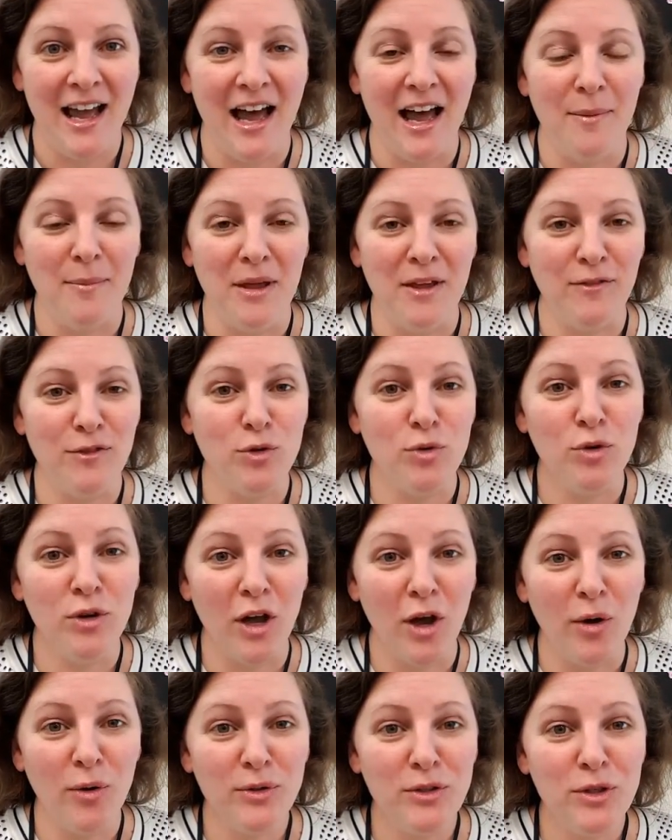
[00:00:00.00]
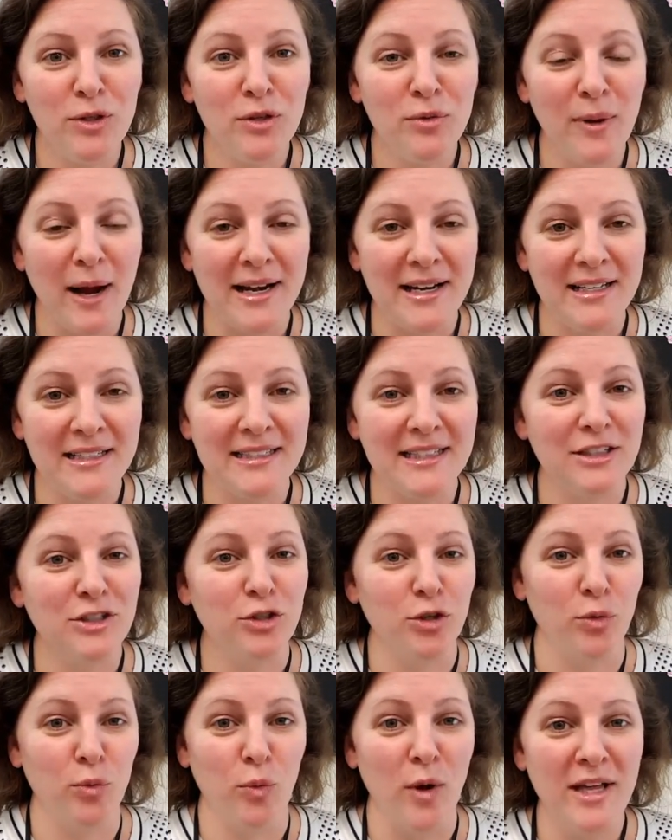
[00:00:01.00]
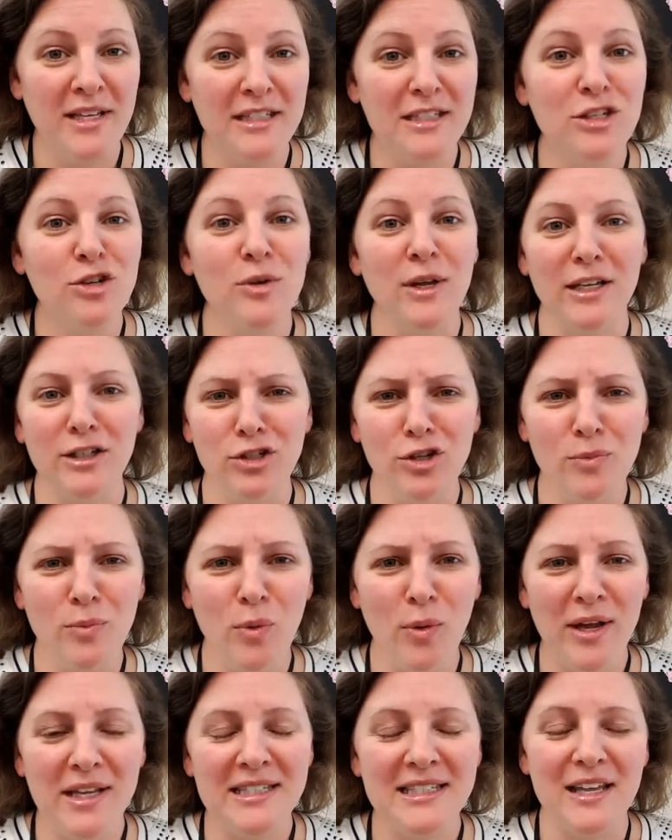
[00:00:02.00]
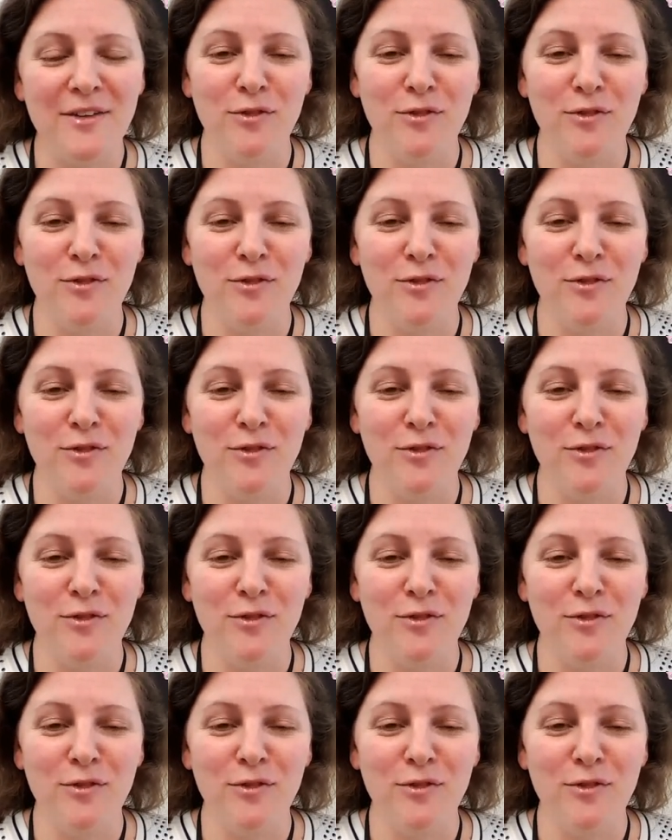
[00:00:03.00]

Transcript: Um, if you go to the Writing Center once, you get two points.